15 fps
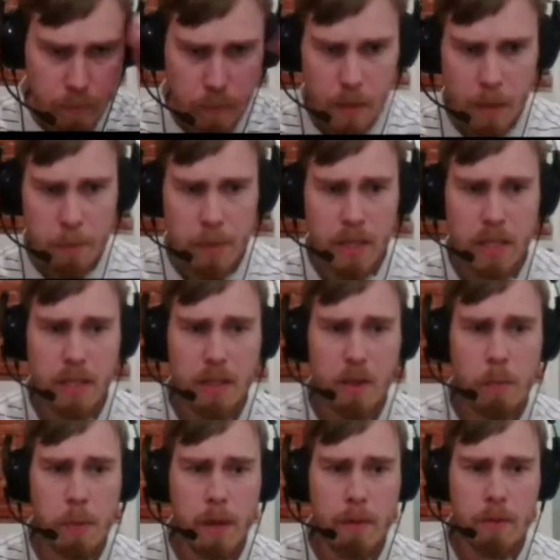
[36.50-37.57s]
But yeah, the
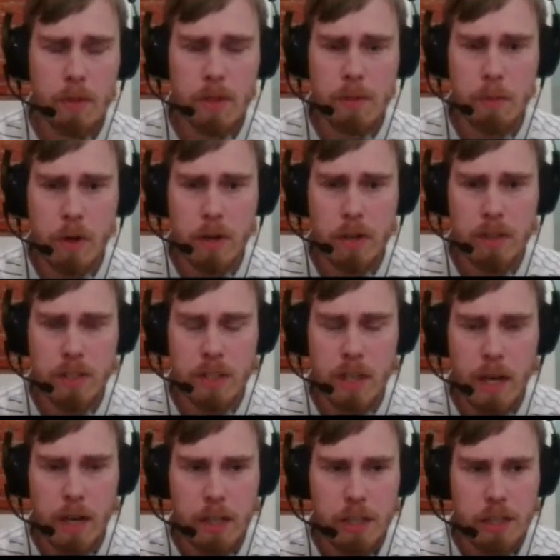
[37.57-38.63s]
opening was modern
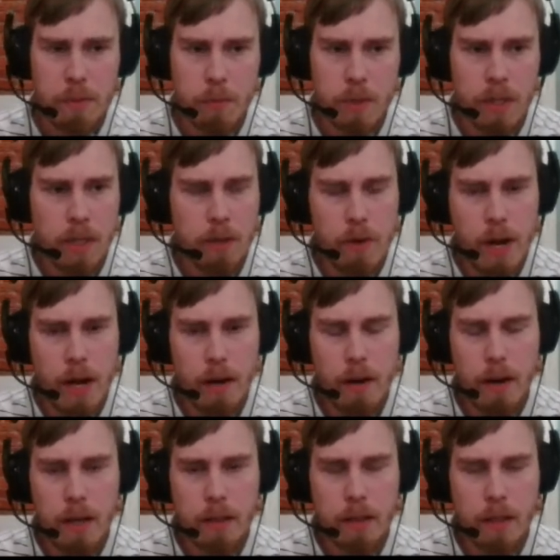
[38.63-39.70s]
Steinich, pretty rare.
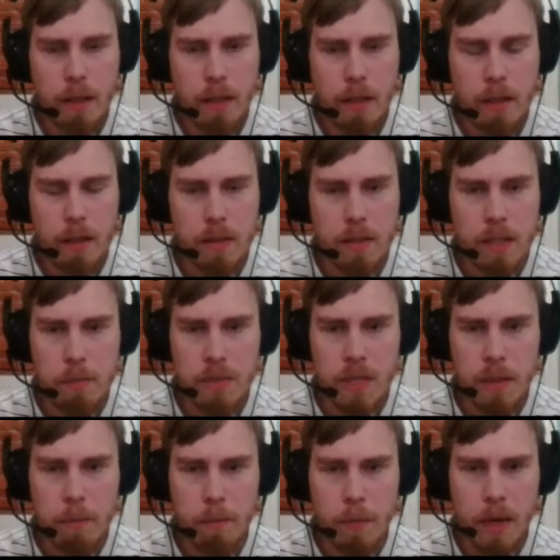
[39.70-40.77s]
I think
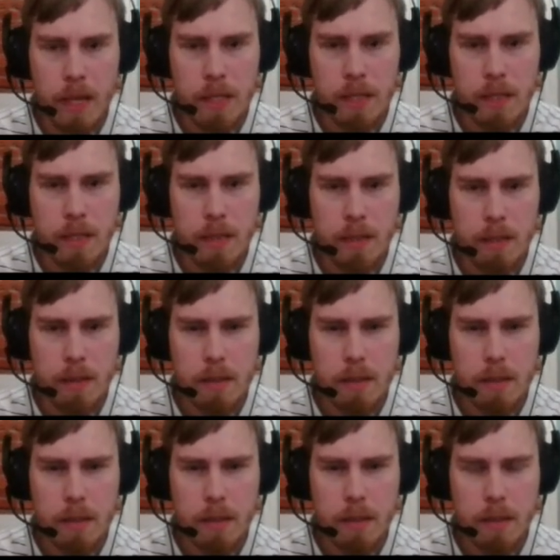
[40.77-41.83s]
Sampsa plays
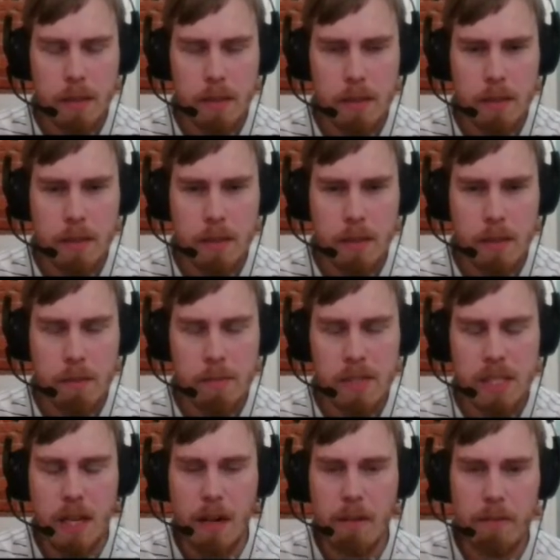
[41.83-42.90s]
it
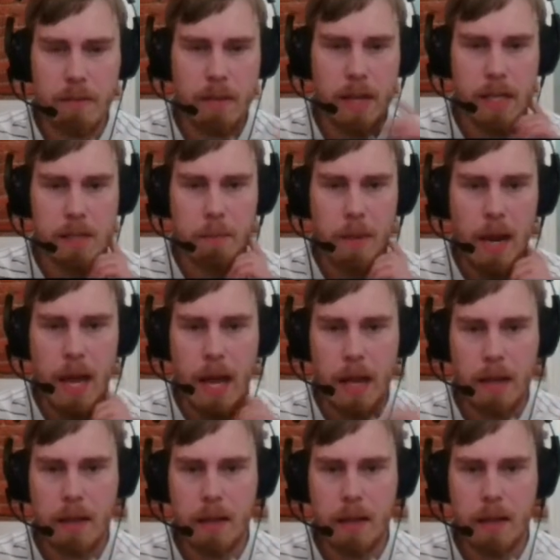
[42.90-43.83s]
himself as black.